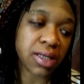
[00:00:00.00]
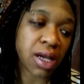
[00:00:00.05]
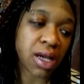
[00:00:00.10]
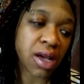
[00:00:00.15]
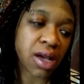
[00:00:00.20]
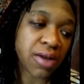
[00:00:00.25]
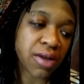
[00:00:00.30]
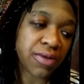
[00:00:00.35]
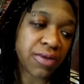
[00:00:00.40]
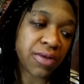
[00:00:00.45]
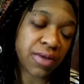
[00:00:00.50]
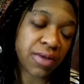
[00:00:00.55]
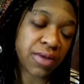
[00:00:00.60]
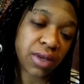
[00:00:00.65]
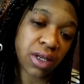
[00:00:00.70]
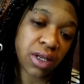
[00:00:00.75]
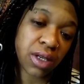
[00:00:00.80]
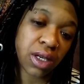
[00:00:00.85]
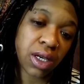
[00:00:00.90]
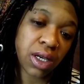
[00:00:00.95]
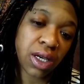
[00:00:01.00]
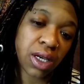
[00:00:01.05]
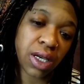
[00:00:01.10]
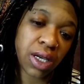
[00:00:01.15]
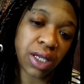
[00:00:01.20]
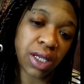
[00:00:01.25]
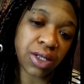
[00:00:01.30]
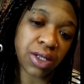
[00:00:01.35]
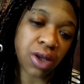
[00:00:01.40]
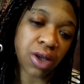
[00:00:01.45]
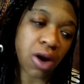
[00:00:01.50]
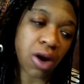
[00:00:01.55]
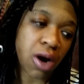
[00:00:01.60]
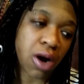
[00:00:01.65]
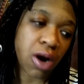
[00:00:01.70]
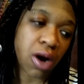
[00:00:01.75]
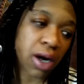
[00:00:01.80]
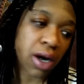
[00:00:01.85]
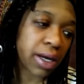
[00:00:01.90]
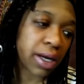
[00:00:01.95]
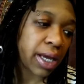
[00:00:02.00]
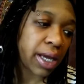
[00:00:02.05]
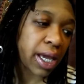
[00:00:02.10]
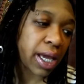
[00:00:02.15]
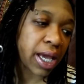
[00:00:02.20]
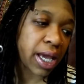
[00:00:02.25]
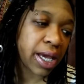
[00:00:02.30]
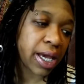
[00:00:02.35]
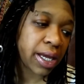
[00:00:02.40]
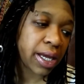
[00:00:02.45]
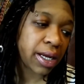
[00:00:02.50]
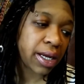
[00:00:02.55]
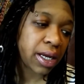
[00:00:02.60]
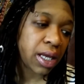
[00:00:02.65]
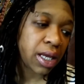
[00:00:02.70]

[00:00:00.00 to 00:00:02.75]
of each card. And